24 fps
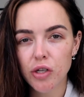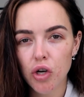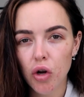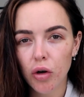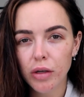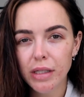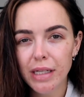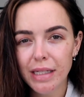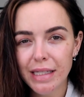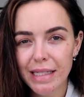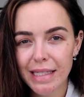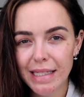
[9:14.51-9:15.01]

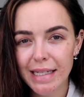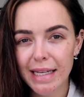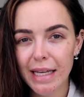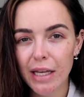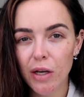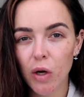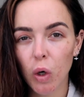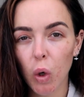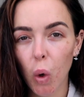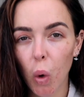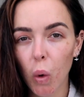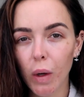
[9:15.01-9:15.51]
not
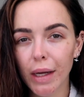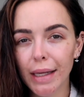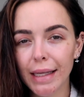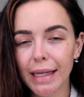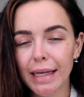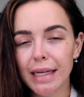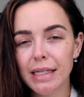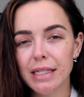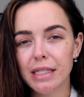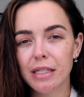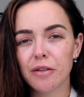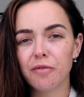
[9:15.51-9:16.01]
sticky or
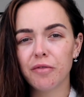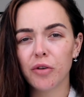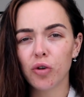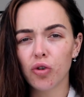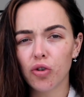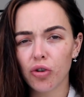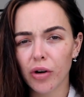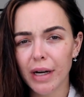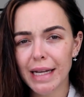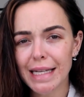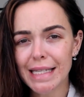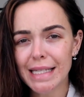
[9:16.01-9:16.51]
oily, it doesn't feel
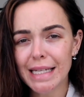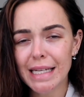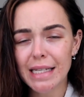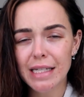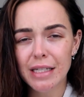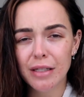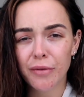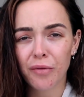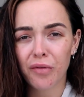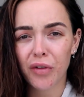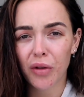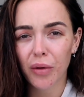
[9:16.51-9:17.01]
greasy, it
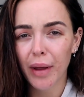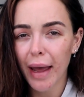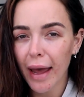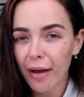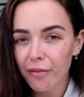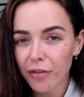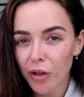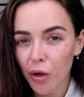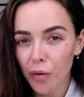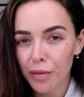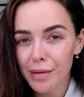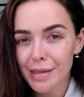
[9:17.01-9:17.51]
doesn't feel
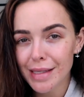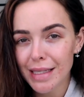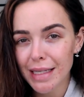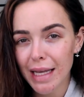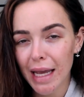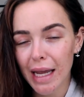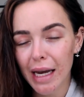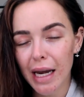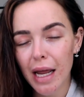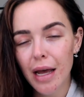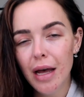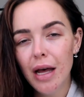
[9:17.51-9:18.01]
heavy on the
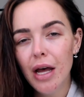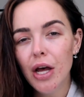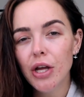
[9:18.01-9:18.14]
skin.